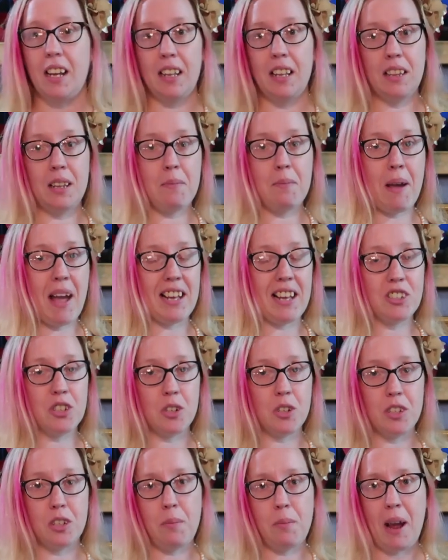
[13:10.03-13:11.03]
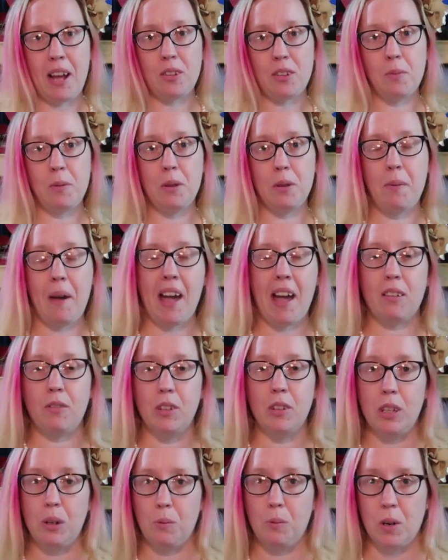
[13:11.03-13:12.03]
and the master and the bathroom in the back,
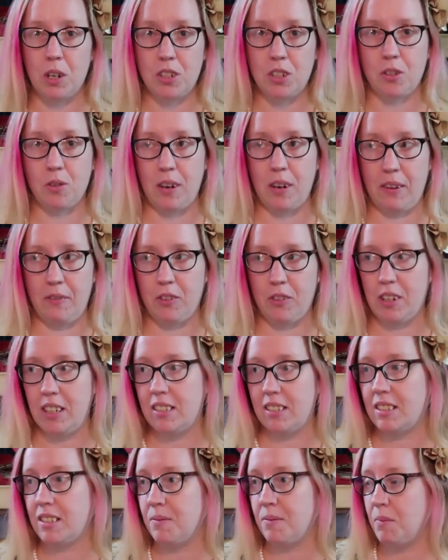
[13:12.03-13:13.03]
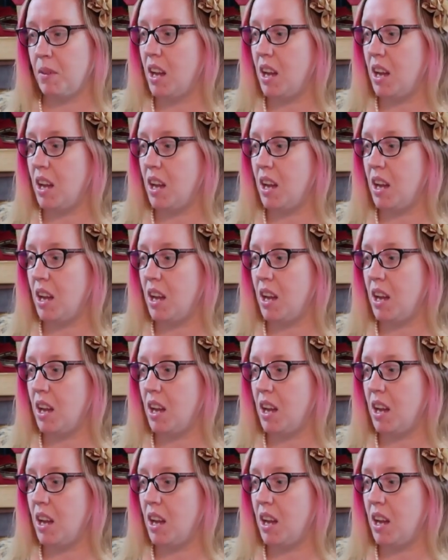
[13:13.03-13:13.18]
really worked great for us.